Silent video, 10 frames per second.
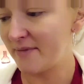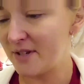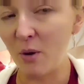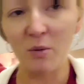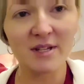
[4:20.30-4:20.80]

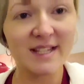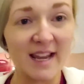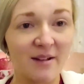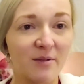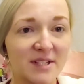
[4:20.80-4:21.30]
So we'll
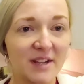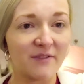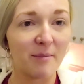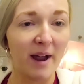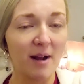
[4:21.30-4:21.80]
see. We'll see
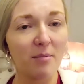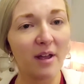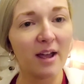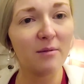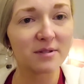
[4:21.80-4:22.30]
if the
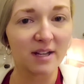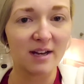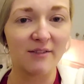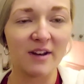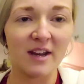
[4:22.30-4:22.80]
pineapple helps,
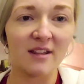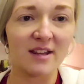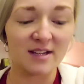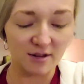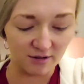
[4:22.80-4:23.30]
and if any
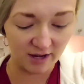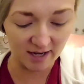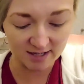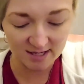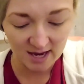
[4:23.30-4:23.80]
of these other
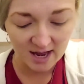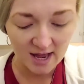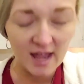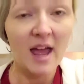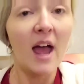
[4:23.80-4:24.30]
things
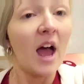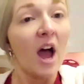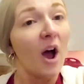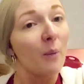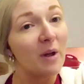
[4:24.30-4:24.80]

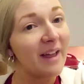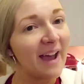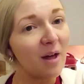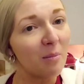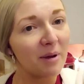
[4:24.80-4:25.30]
will
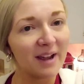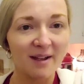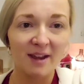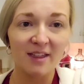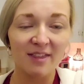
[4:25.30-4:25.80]
help
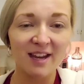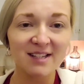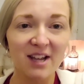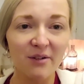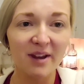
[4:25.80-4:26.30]
get
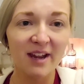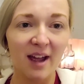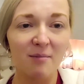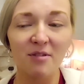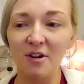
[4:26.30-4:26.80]
things
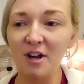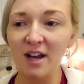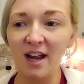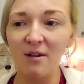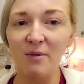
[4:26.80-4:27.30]
going. I'm
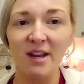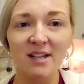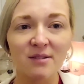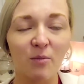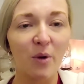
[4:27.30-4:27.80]
39
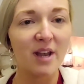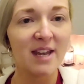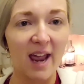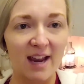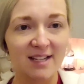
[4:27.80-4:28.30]
weeks and
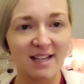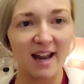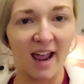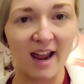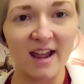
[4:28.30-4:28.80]
1 day
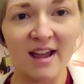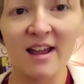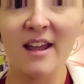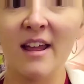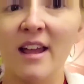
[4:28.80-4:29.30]
today,
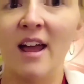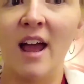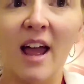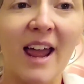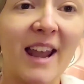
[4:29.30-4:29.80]

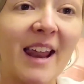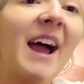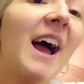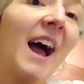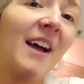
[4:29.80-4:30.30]
and
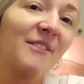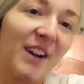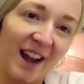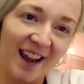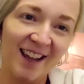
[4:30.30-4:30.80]

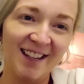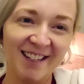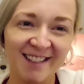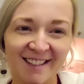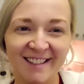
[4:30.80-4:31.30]
I'm ready.
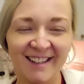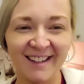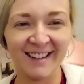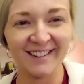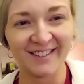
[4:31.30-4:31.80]

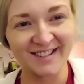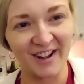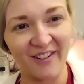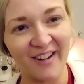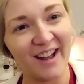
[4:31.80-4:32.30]

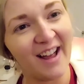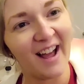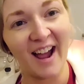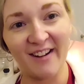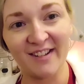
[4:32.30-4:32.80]
So
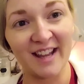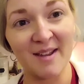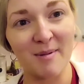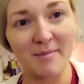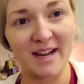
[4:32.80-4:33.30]
I will
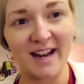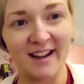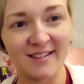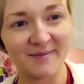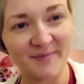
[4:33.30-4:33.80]
keep updating.